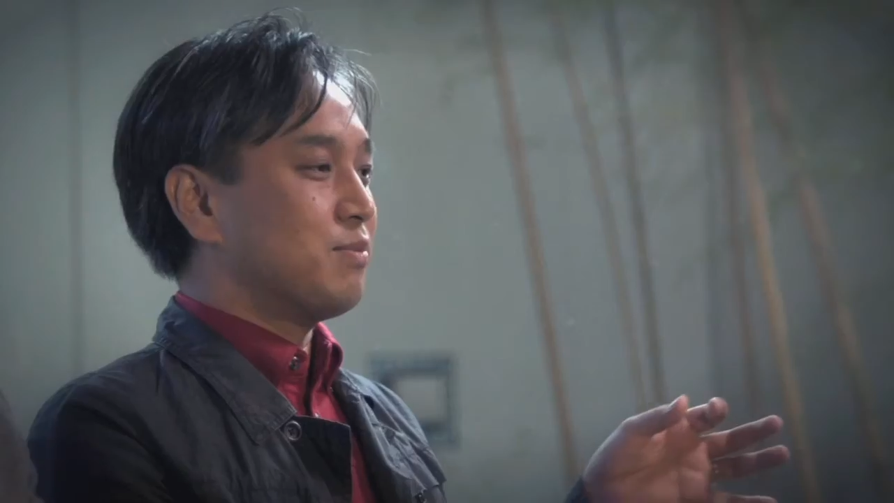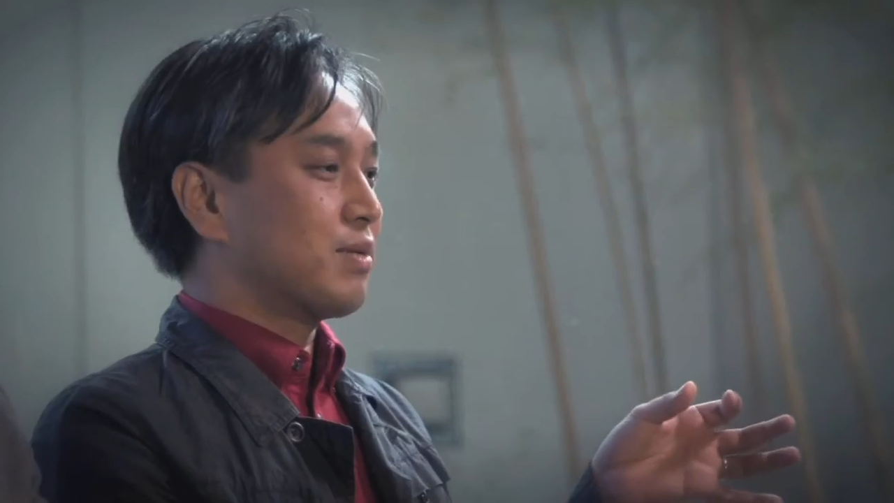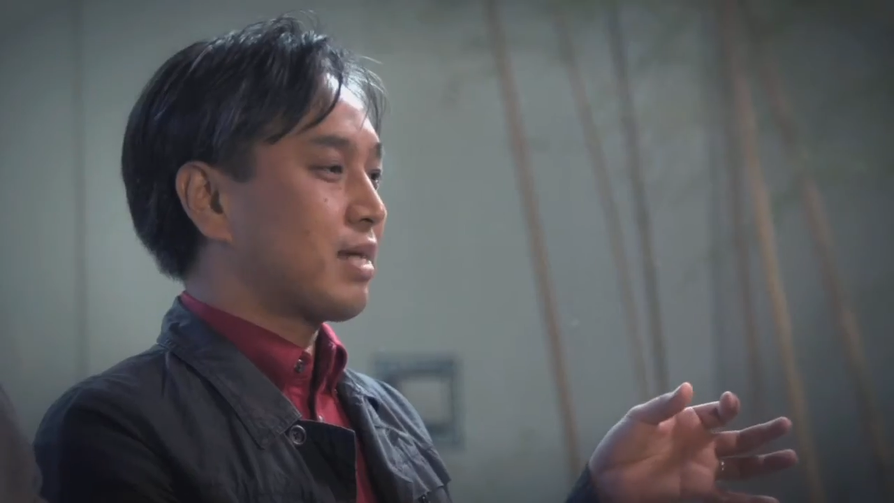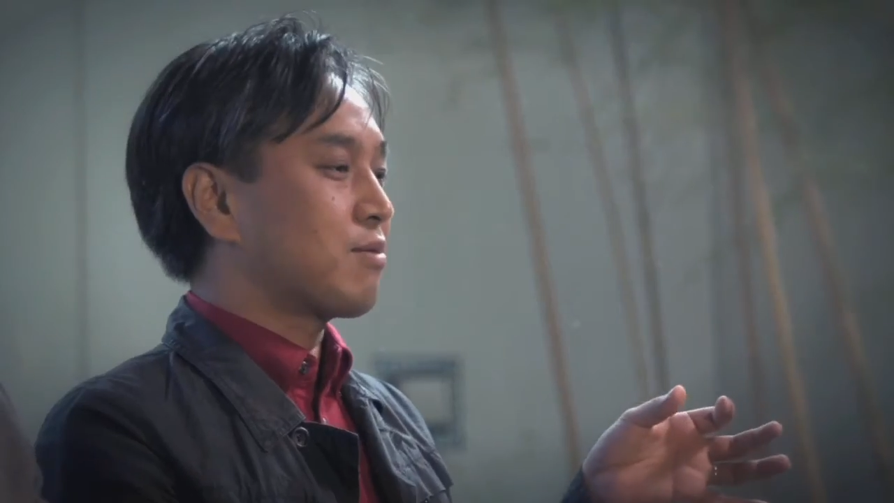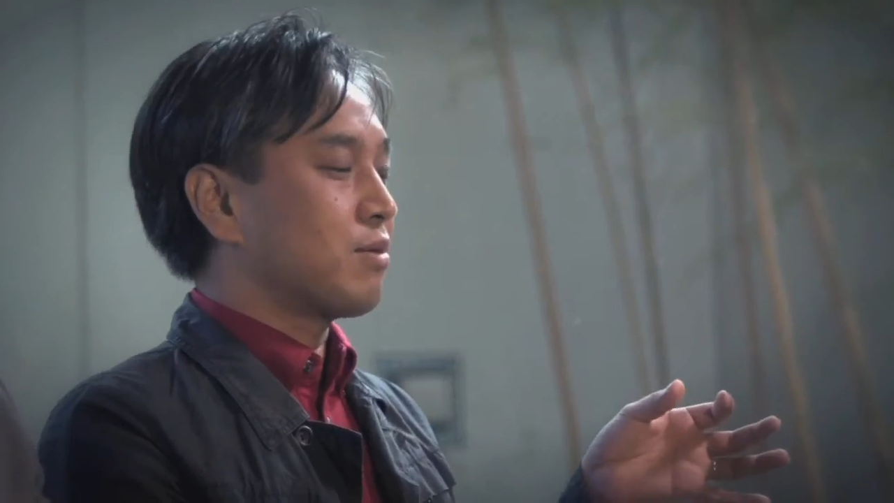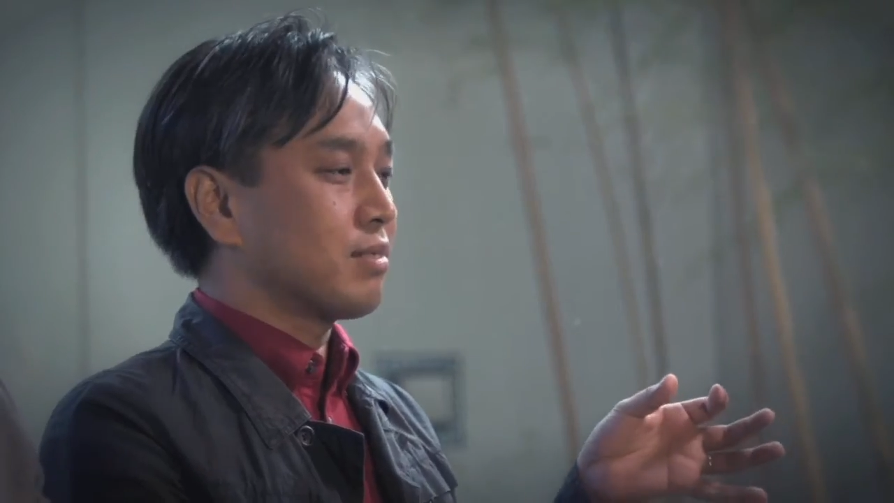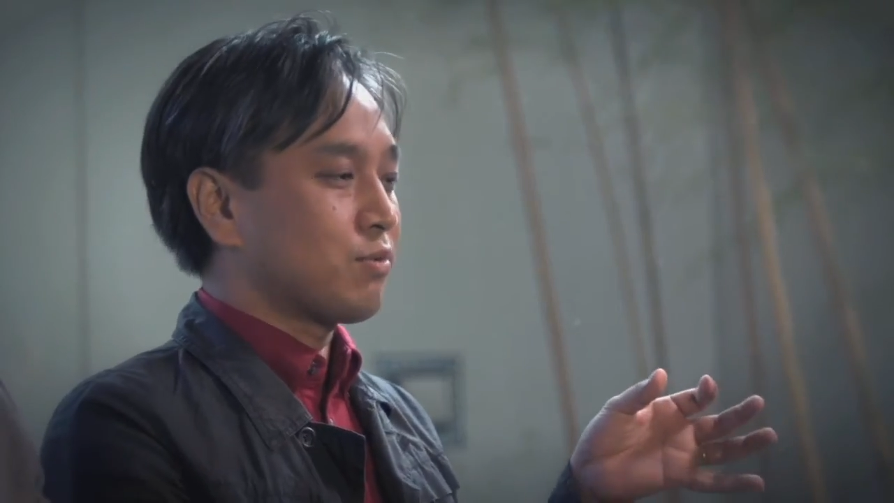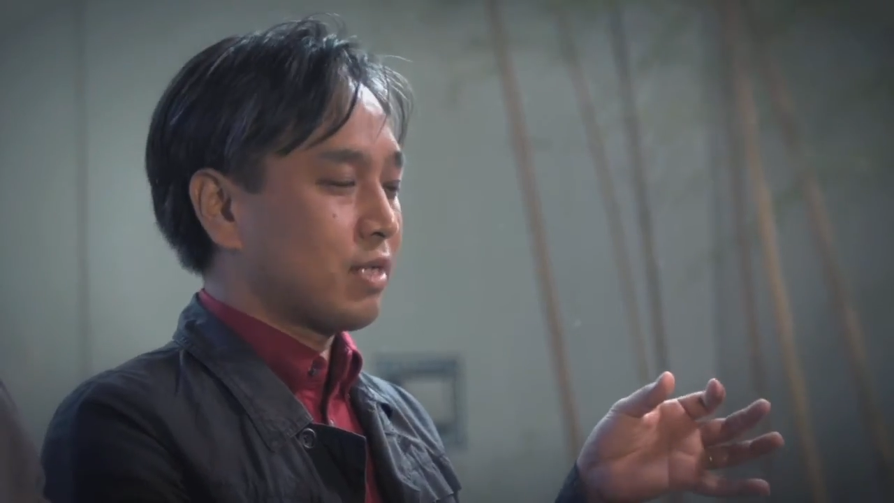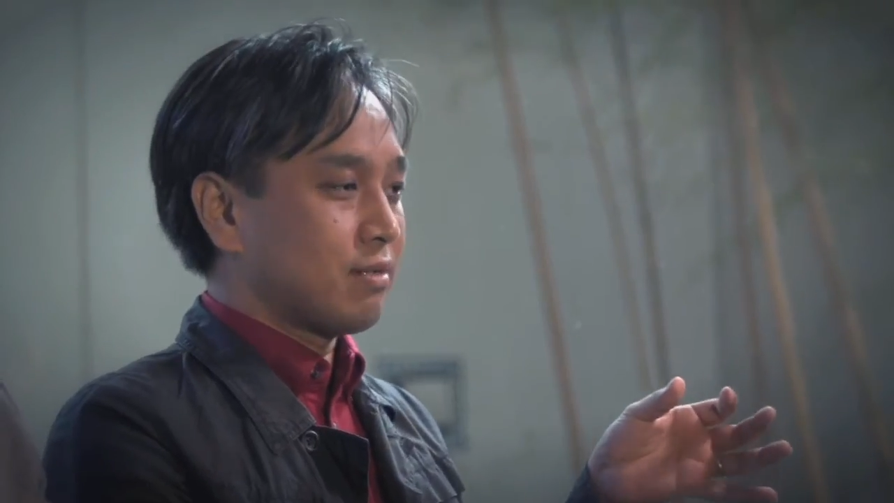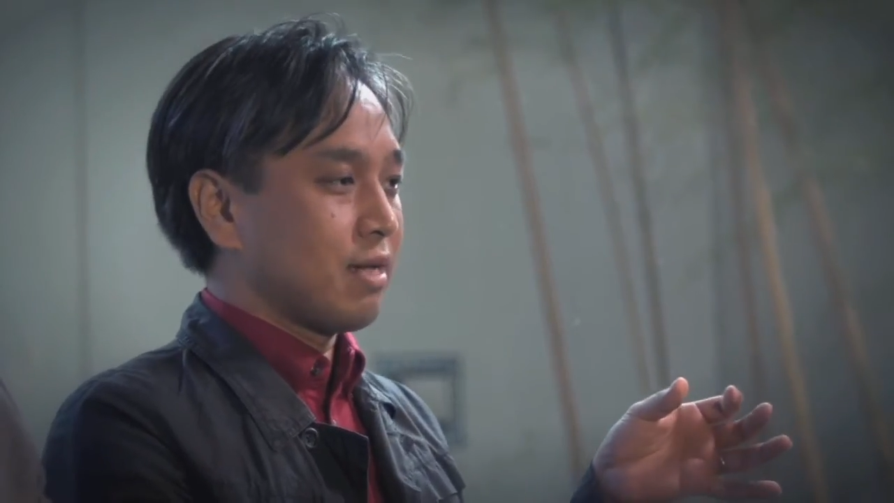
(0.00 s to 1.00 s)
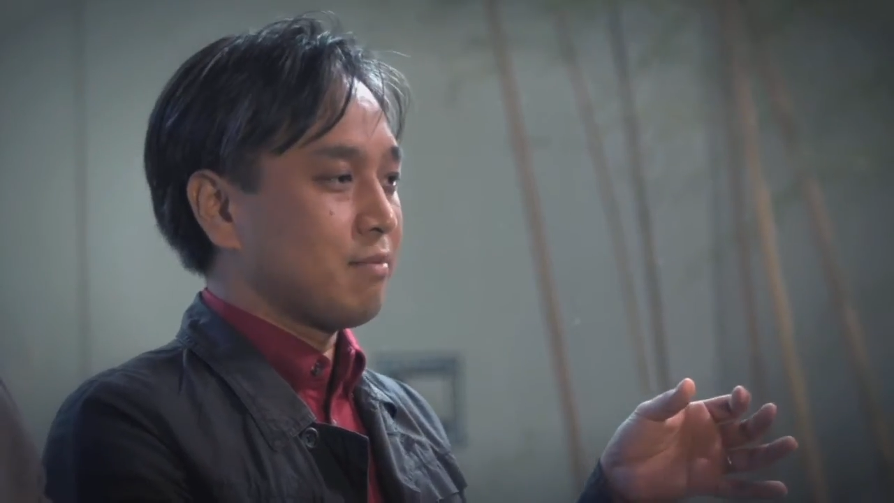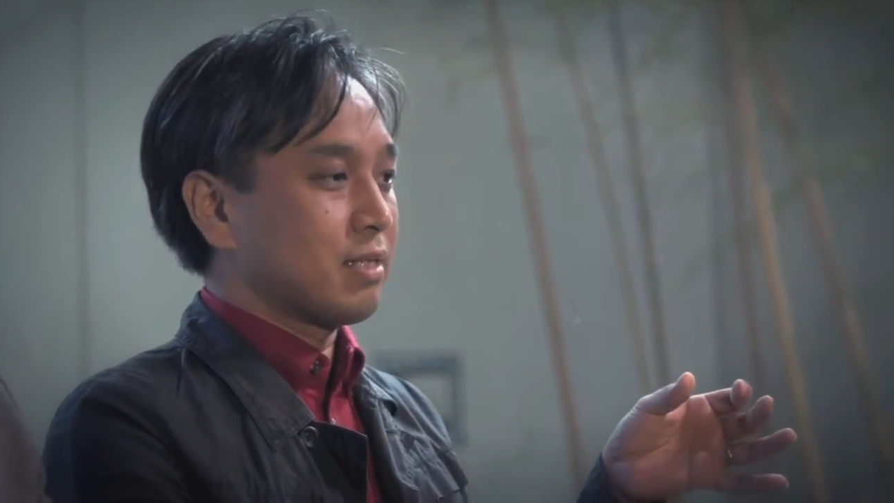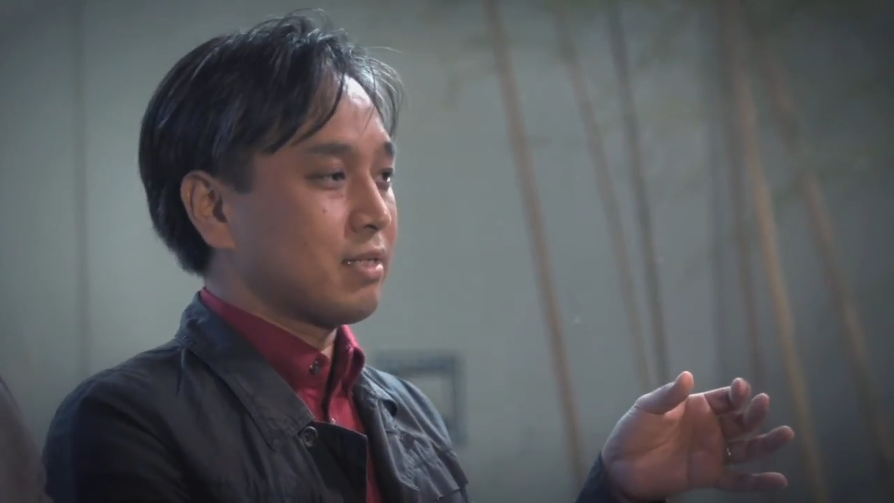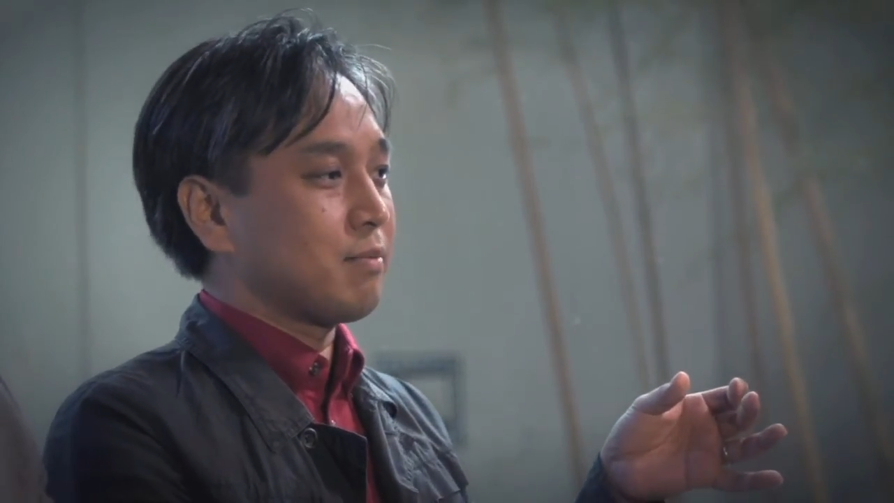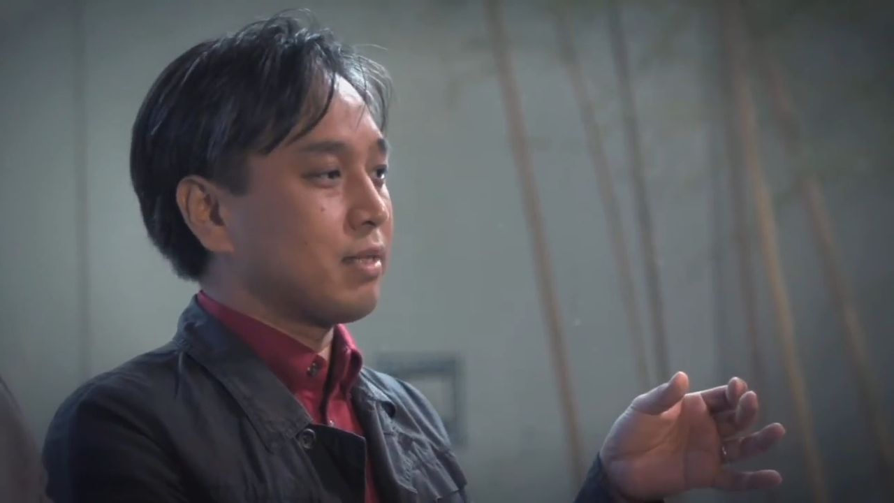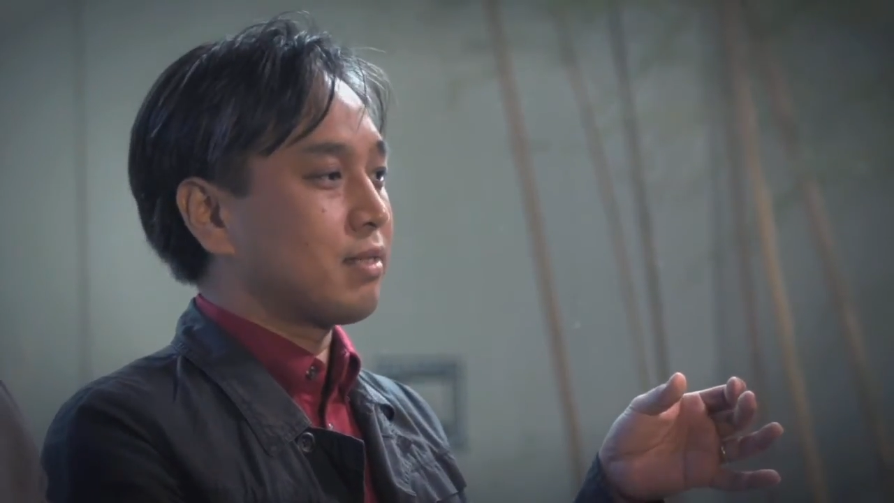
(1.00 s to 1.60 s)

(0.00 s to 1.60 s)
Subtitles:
And so Eggman comes out